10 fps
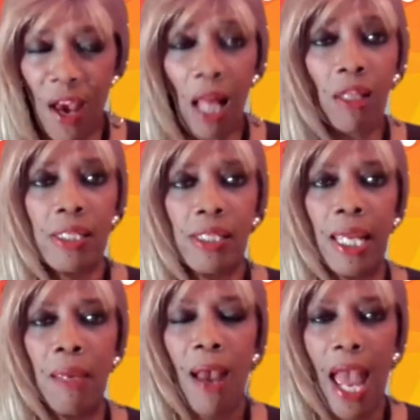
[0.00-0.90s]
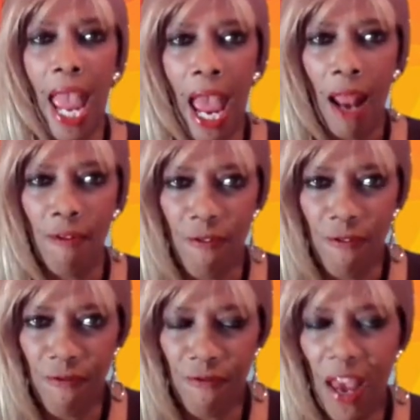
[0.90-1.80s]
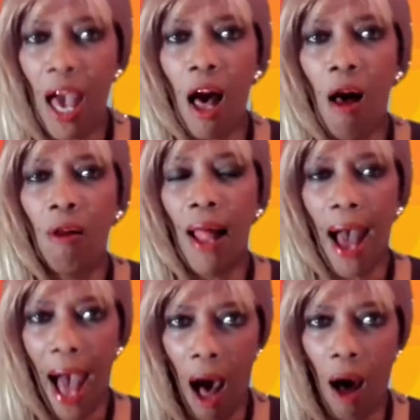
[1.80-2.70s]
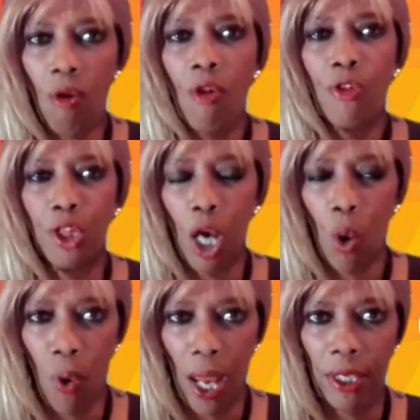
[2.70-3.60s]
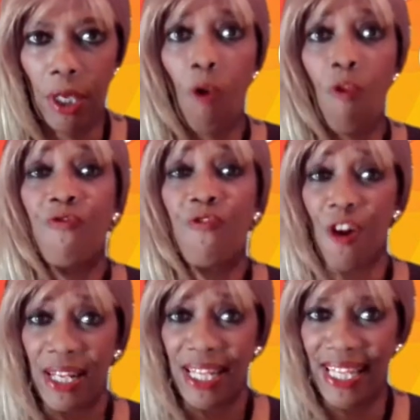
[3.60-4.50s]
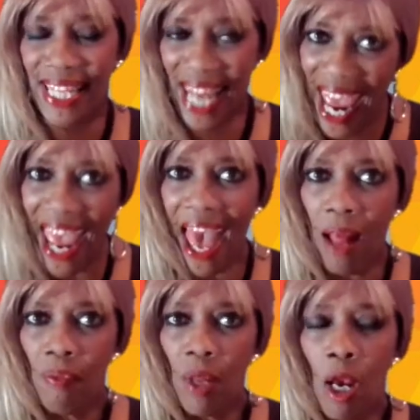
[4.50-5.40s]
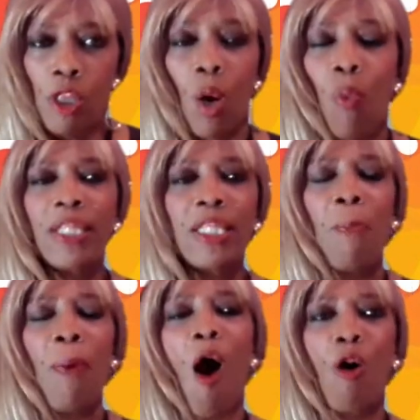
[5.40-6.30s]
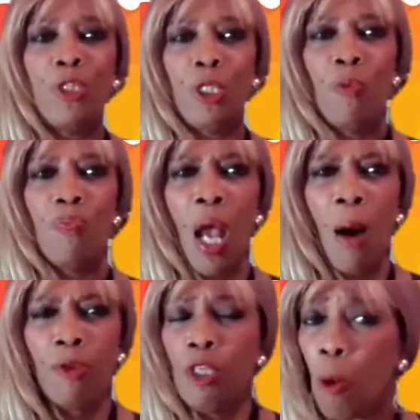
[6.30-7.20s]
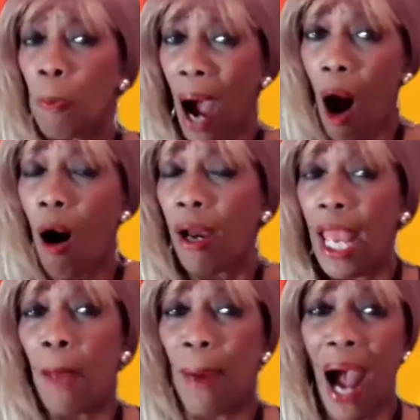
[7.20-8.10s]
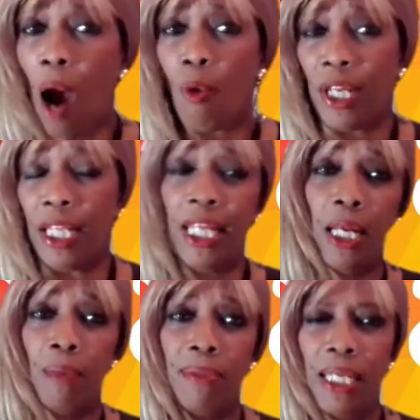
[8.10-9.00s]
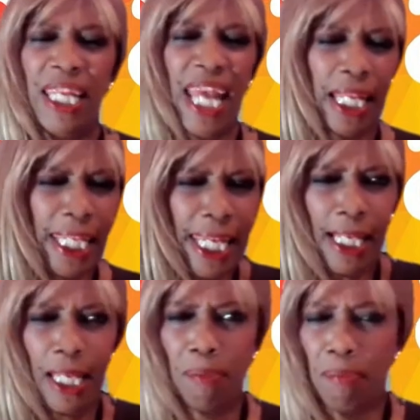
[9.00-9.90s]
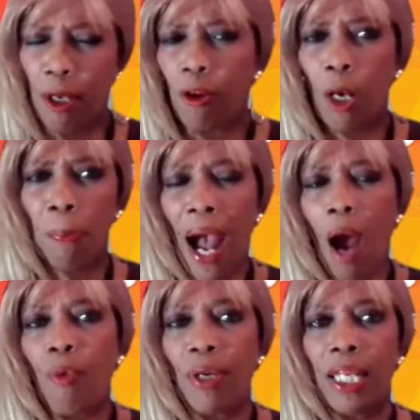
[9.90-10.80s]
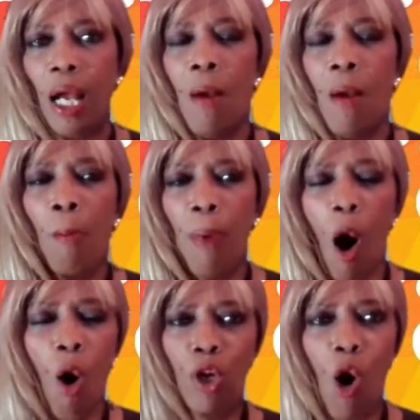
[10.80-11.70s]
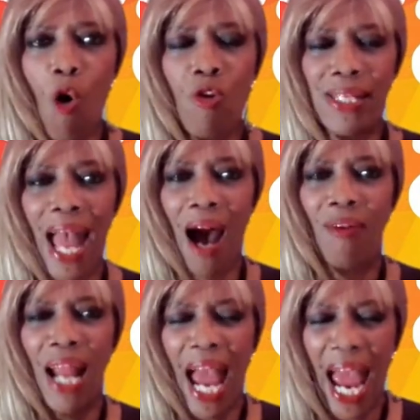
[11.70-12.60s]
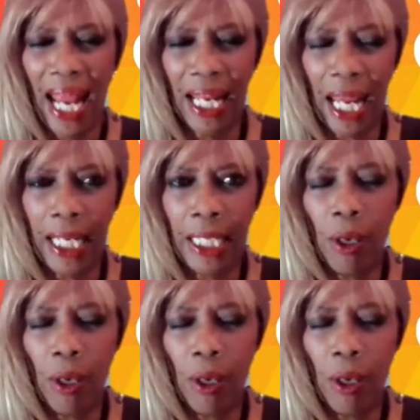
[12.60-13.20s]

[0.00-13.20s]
fell asleep and fell out the window for dead. So what did Paul do? You know, Paul had power in him, didn't he? He had healing, miracle power in him. Paul goes down, and